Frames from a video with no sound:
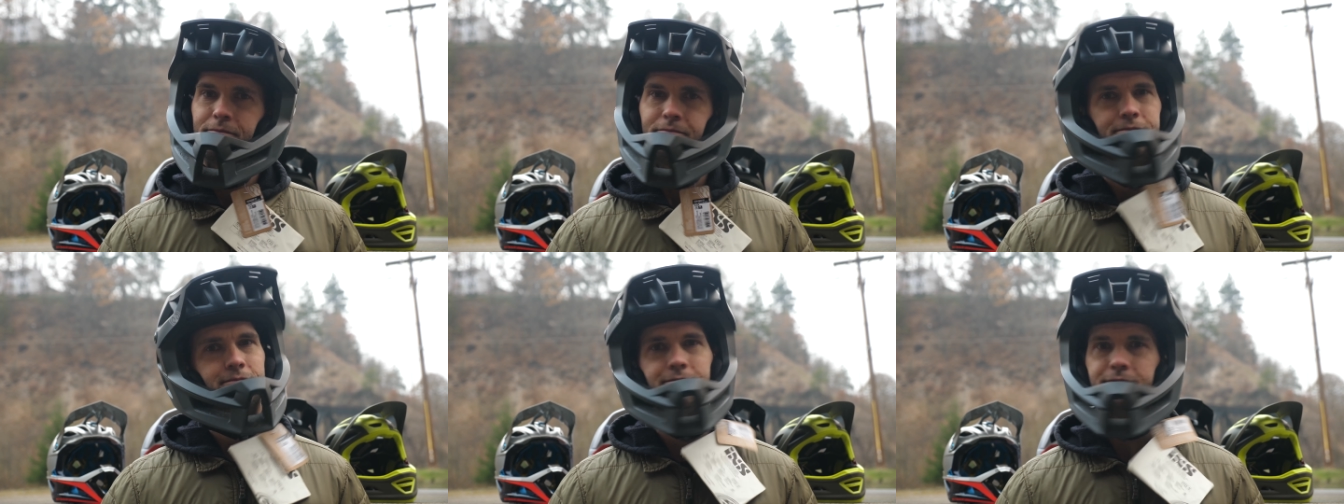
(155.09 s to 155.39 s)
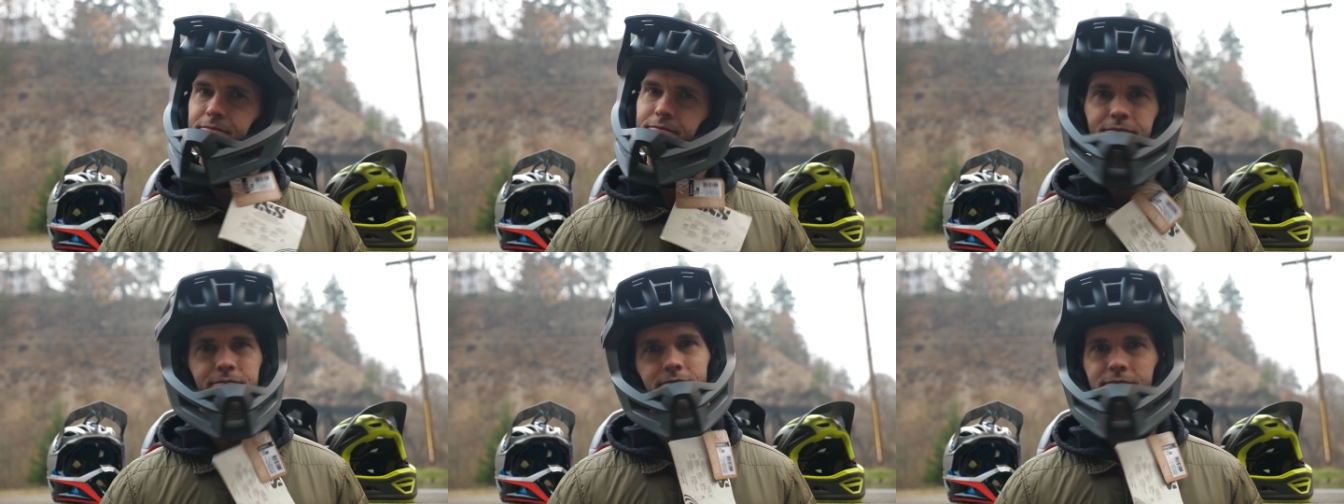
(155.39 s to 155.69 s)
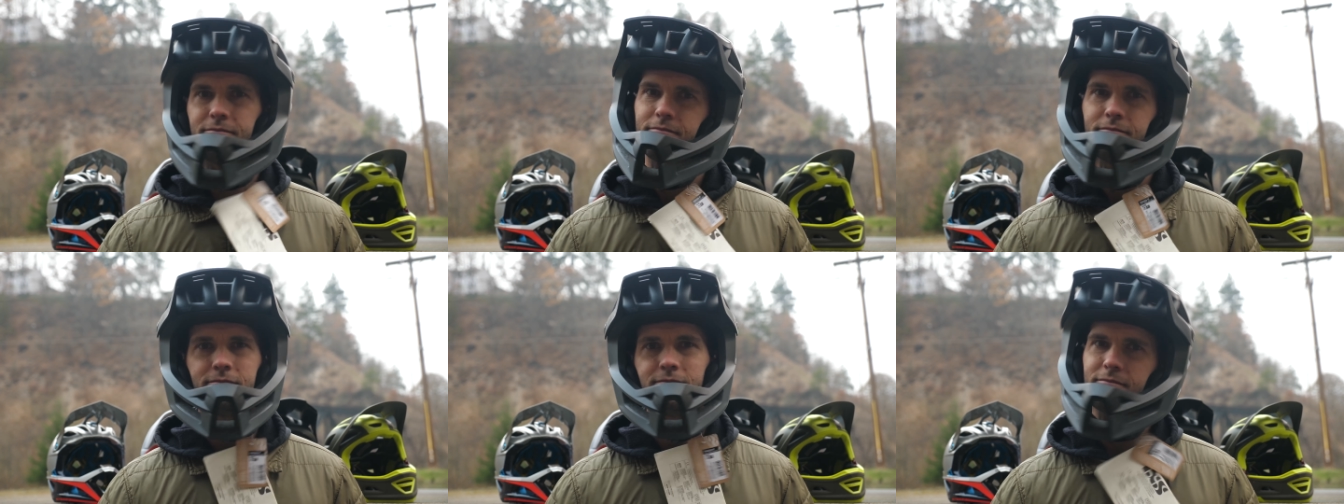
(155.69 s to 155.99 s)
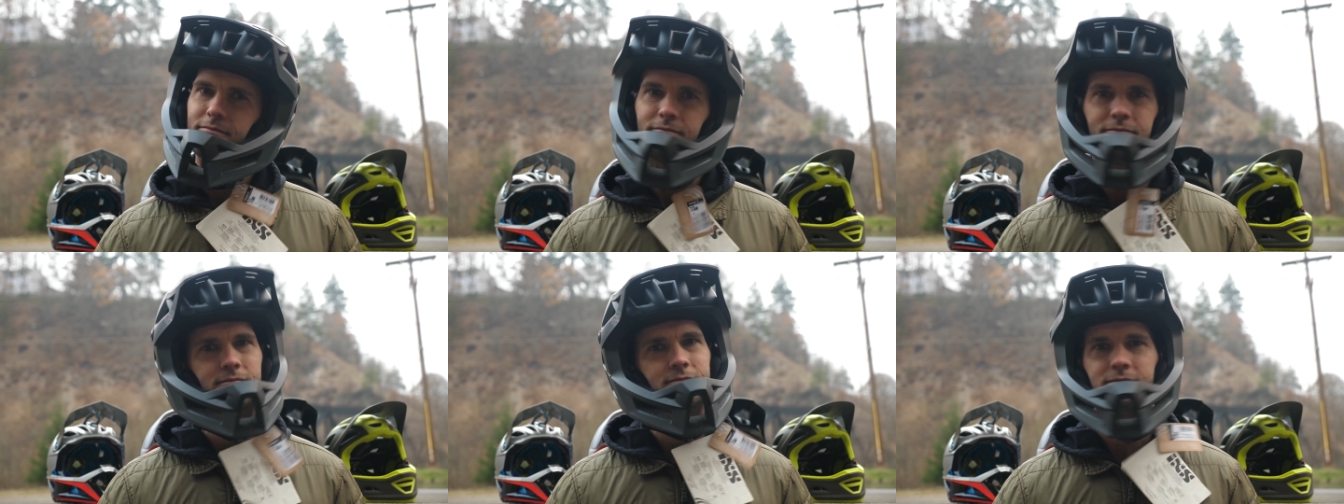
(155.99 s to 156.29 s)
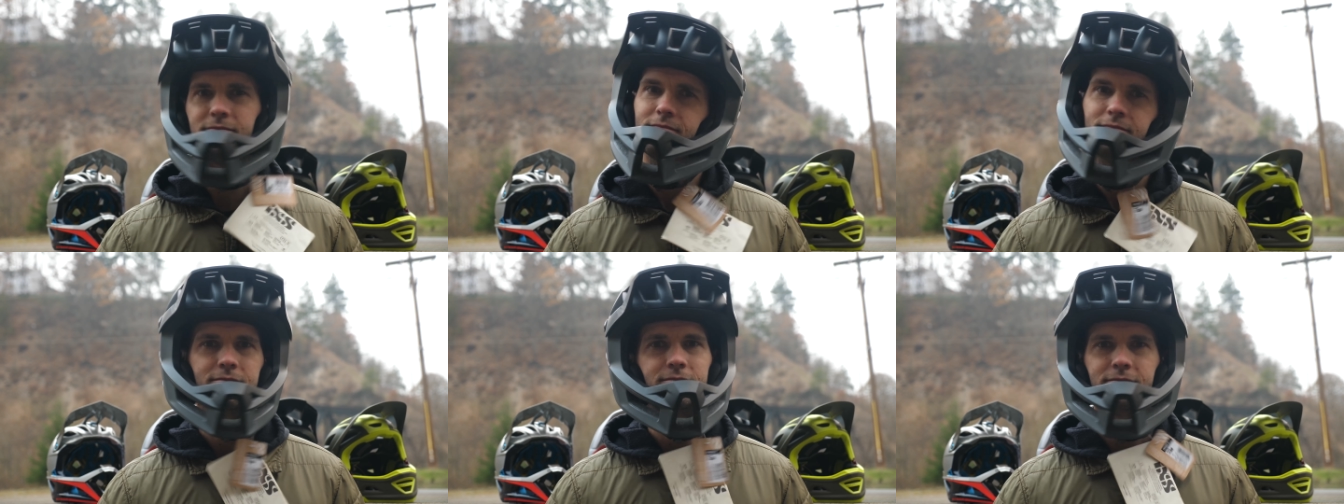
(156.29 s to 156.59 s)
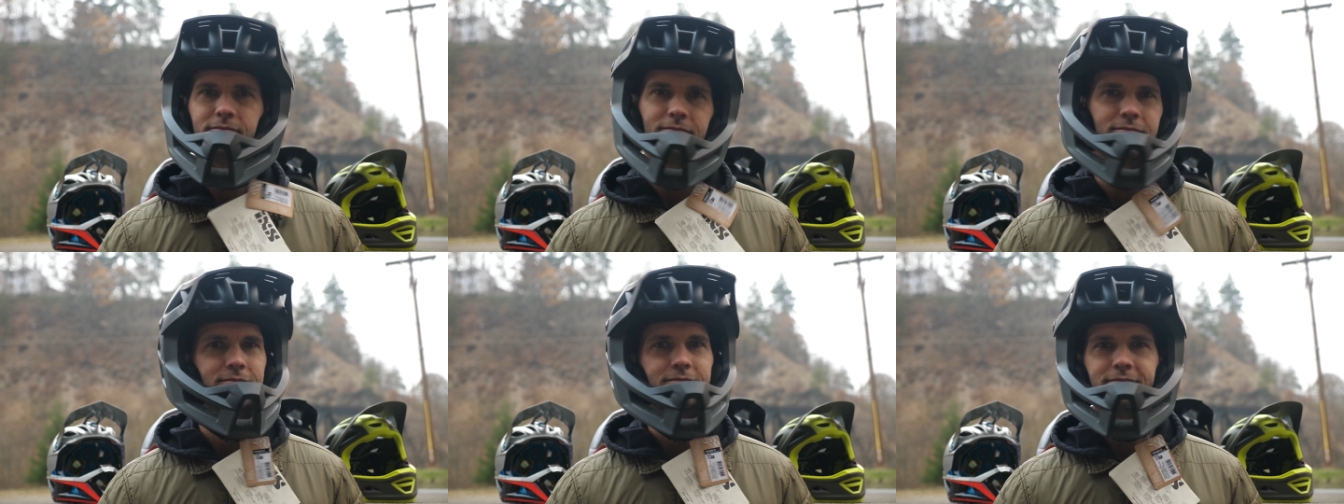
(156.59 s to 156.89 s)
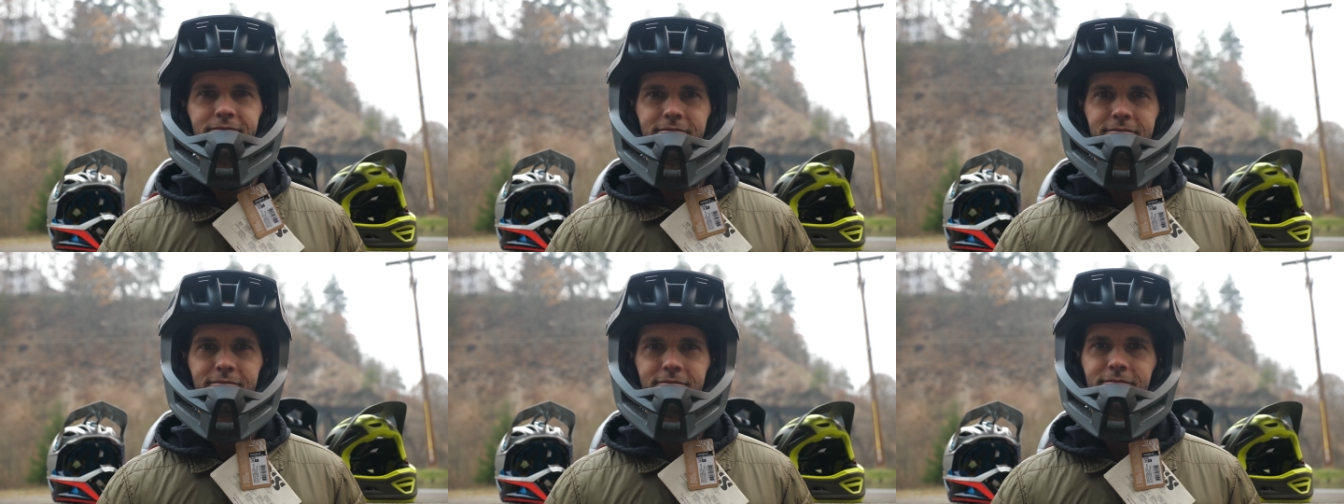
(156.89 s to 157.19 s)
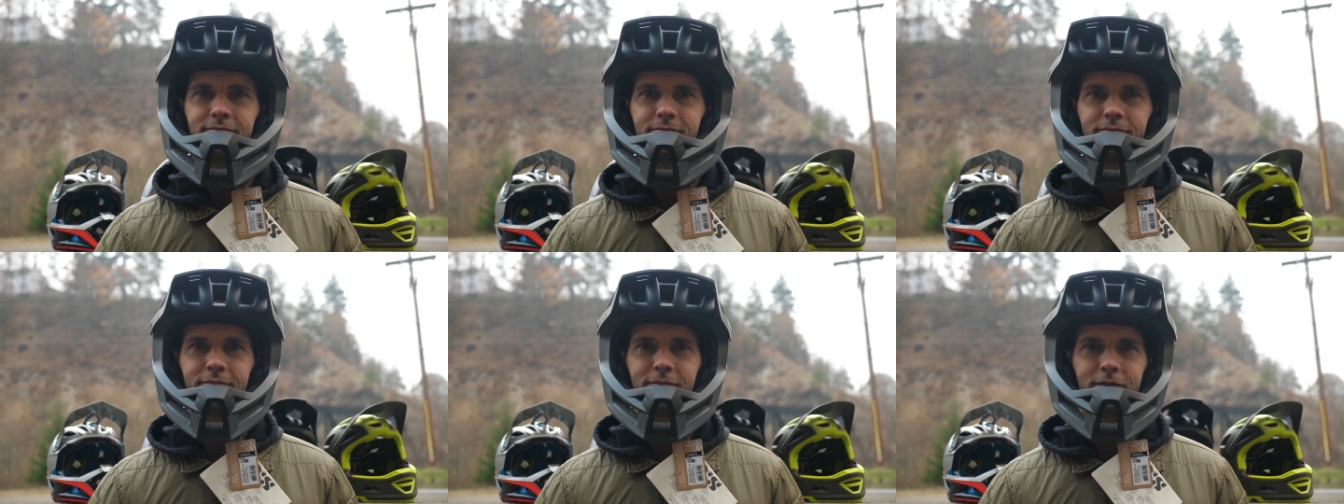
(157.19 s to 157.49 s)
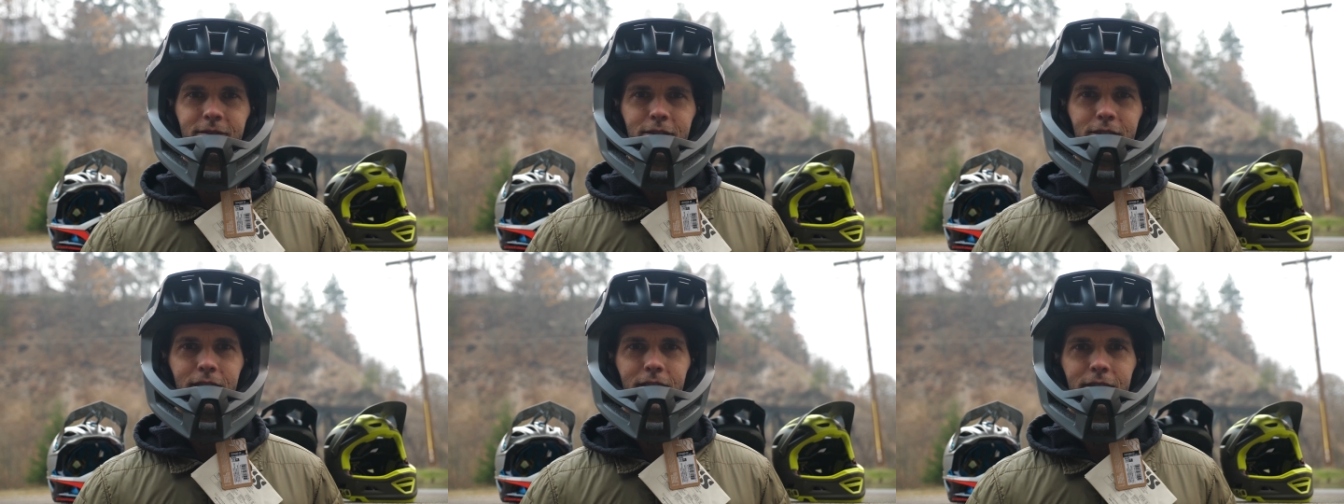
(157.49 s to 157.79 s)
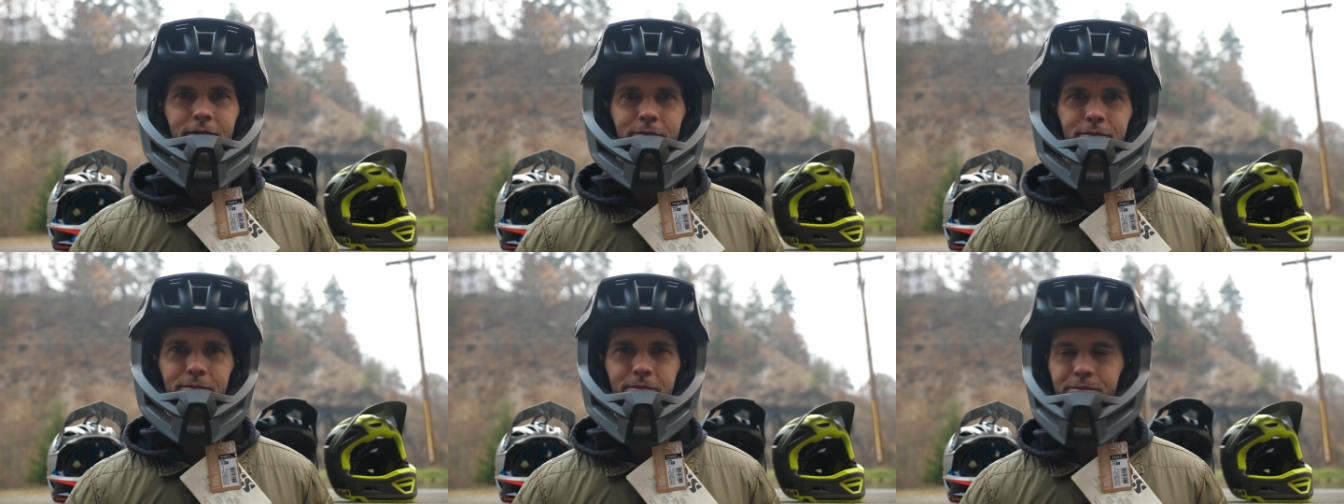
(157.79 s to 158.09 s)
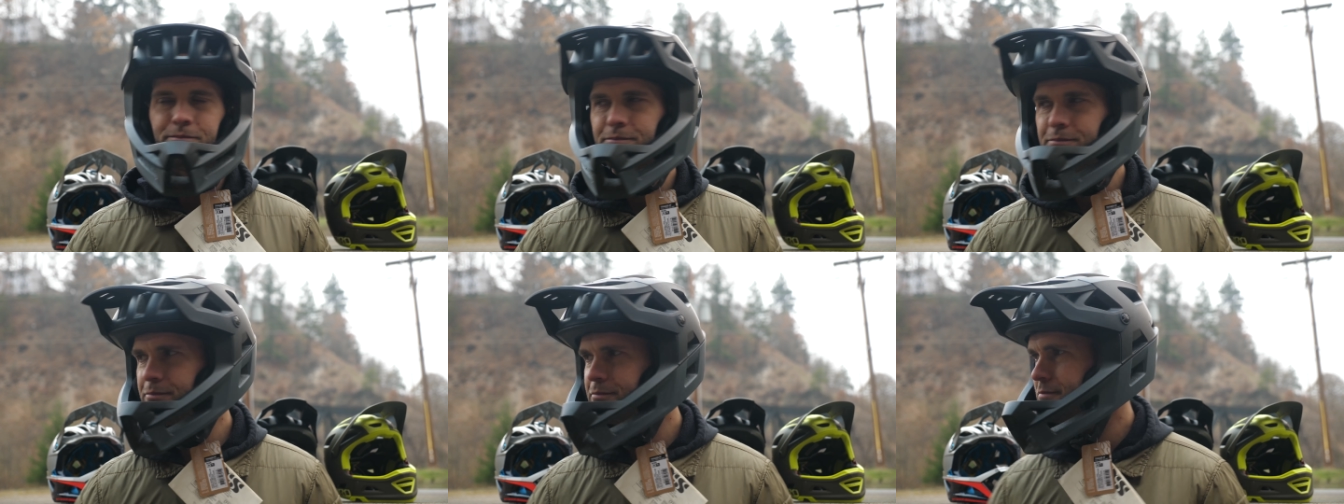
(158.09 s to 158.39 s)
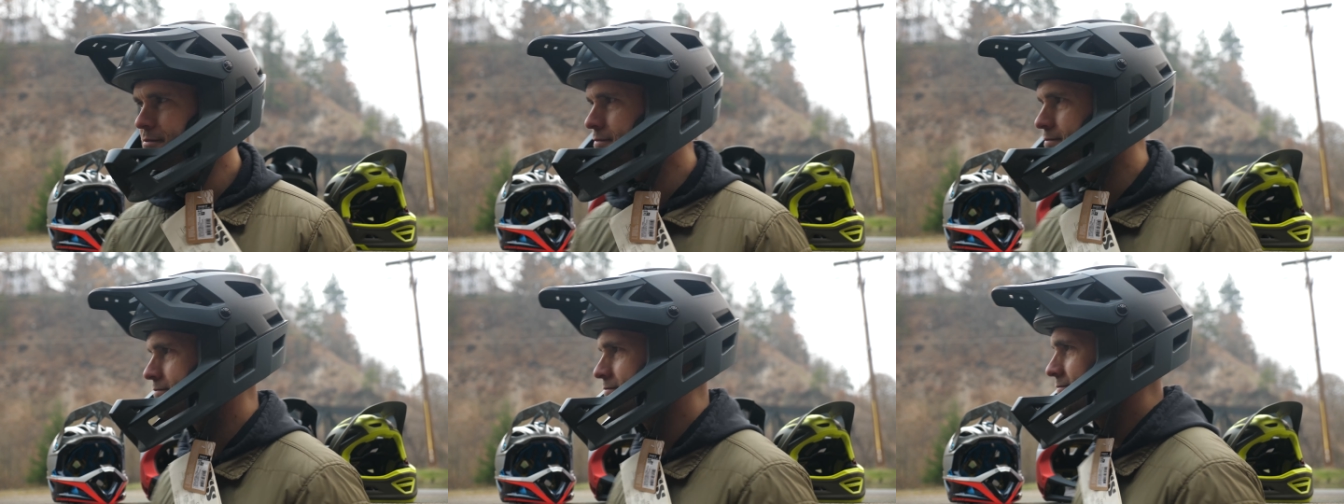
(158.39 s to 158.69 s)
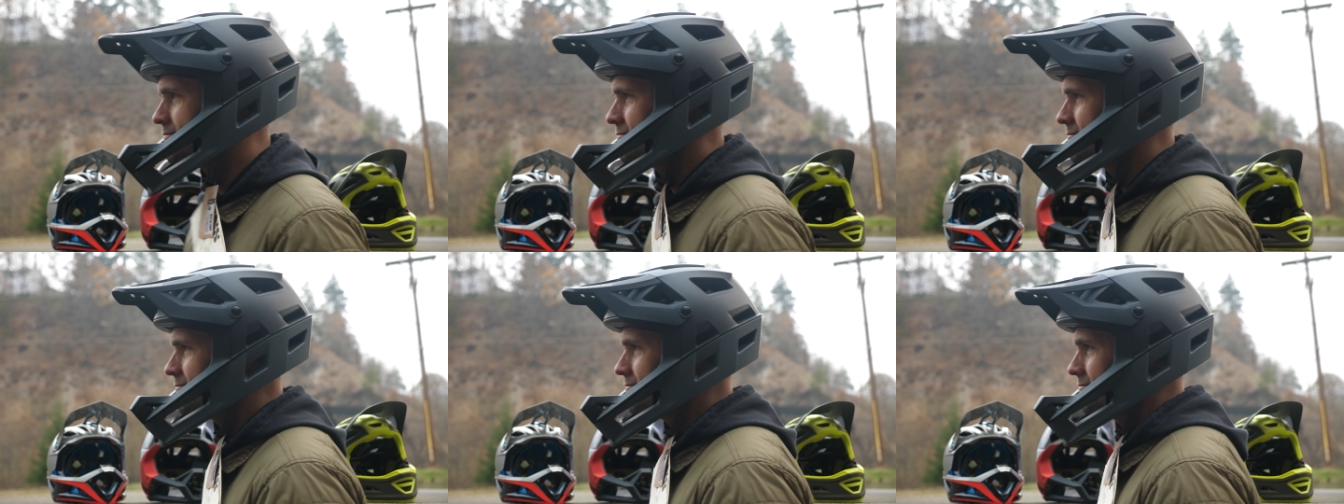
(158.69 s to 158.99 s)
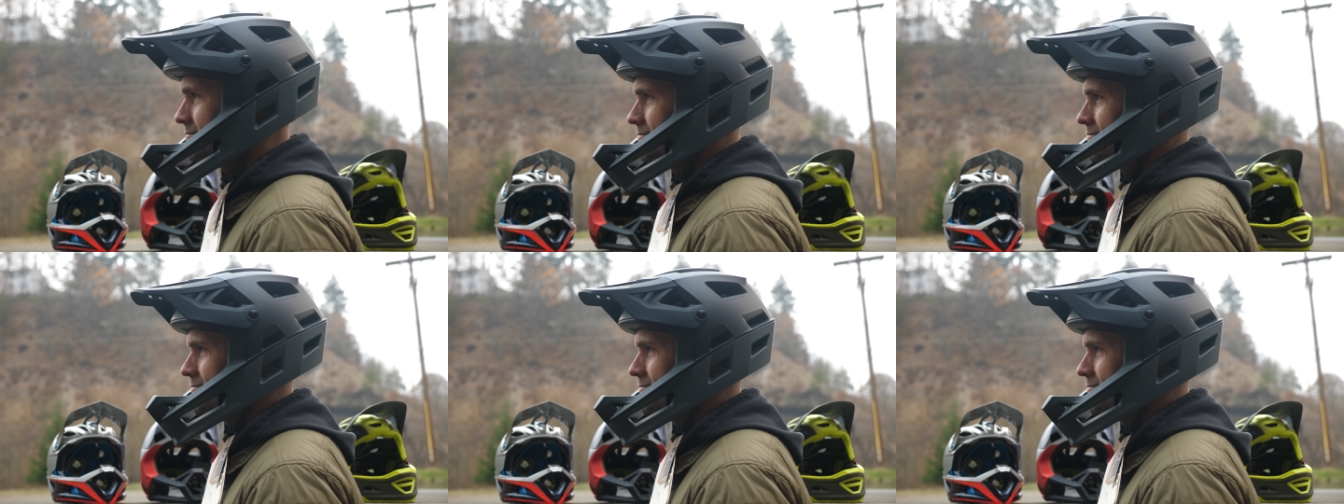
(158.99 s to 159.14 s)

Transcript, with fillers: impressed with the fit on this. So despite having kind of these